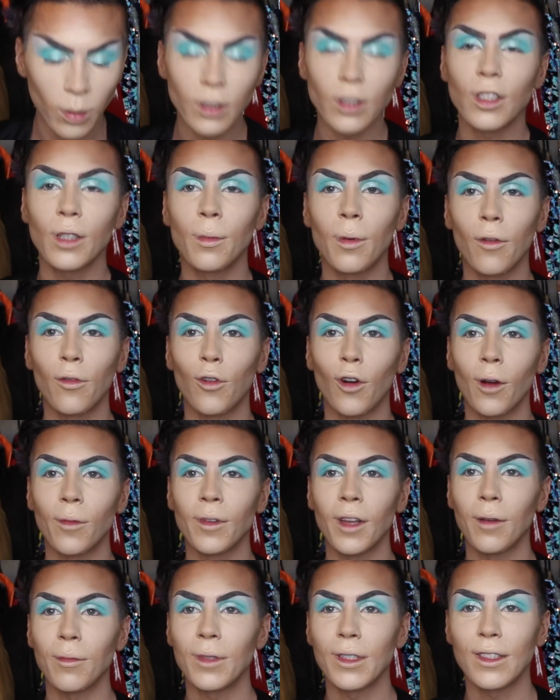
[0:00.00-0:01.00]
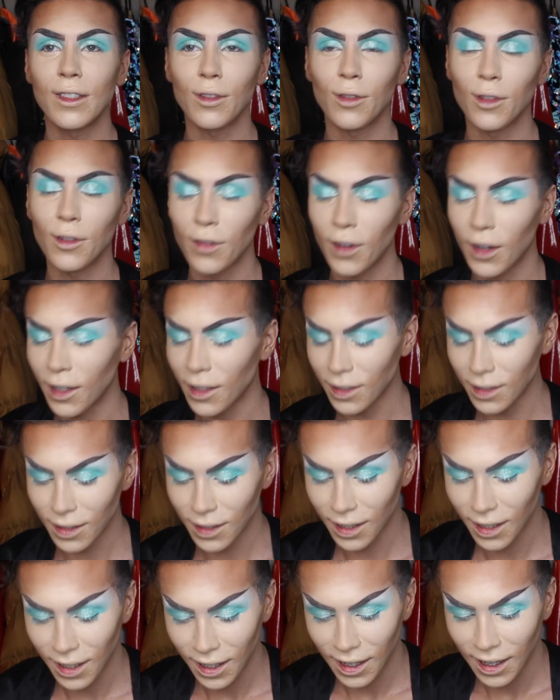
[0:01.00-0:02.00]
when she performed at Miss Universe
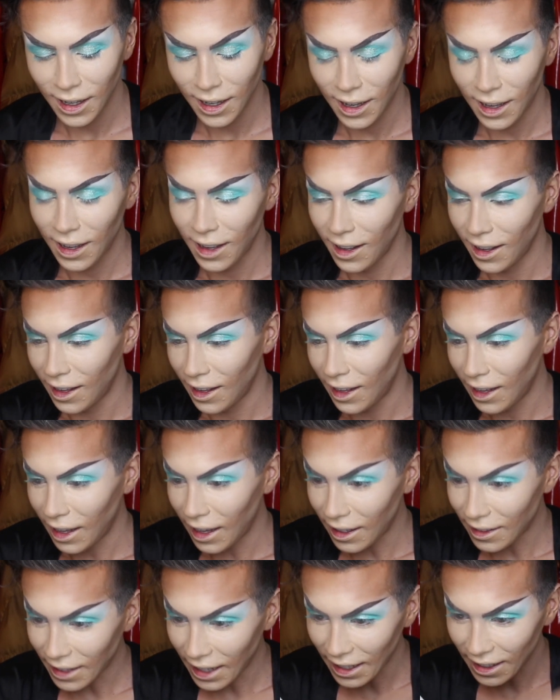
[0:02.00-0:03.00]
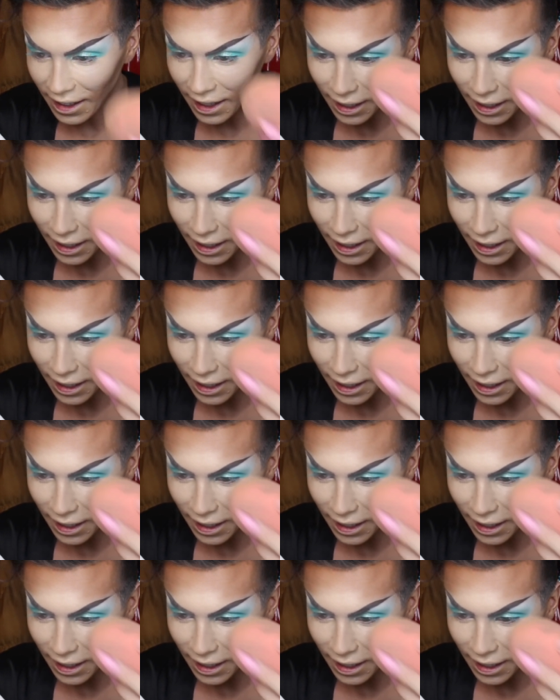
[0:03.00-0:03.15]
in that